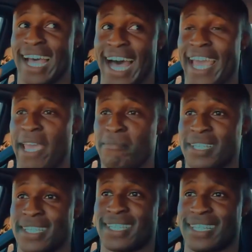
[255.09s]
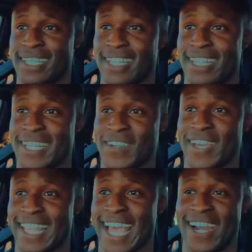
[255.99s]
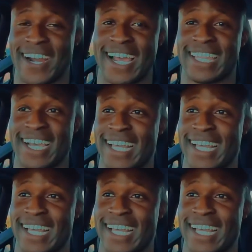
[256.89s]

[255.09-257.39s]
I am just doing that right there.